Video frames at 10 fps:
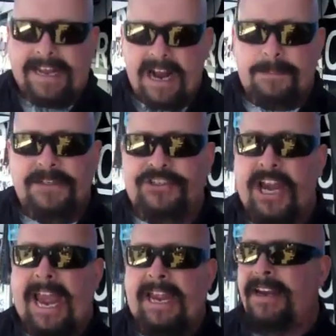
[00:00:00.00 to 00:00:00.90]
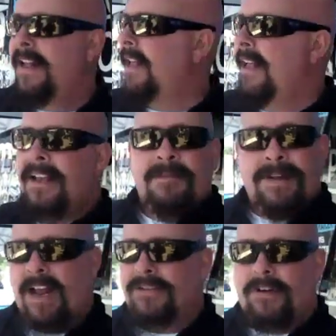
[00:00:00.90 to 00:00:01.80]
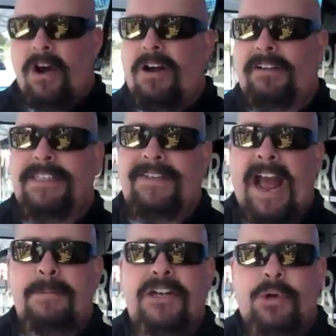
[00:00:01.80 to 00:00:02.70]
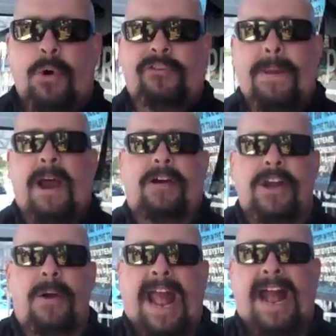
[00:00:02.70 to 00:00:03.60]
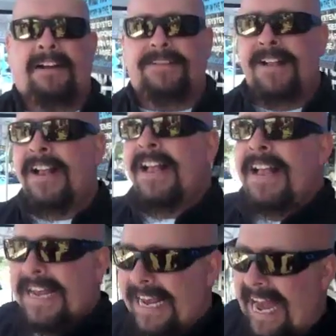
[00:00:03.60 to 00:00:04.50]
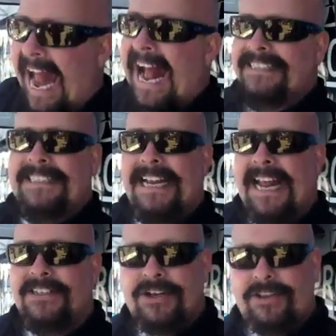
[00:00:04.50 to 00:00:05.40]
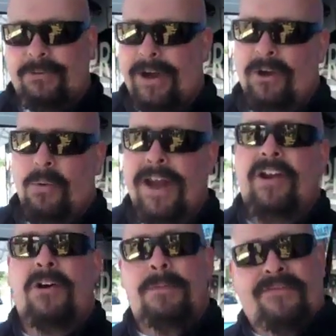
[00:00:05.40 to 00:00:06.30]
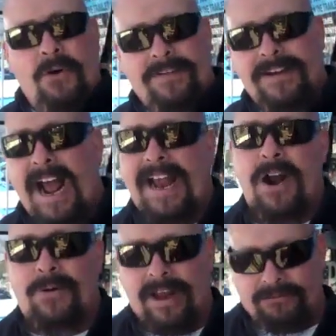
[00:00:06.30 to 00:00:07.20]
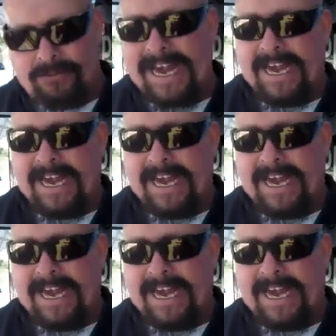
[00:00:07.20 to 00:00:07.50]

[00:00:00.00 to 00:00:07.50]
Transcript: clean up his chain, because regardless of how much horsepower you have, it has to get to the rear wheel before the dyno can read